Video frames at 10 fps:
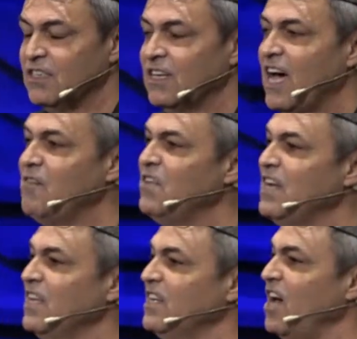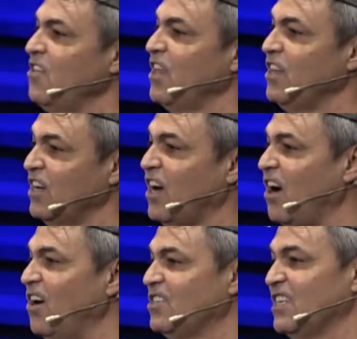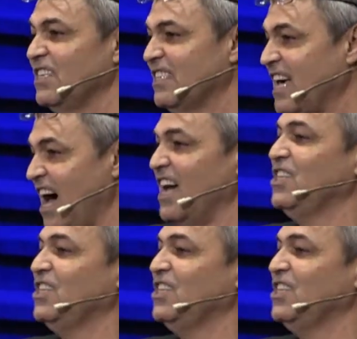How many of you know that the curse is God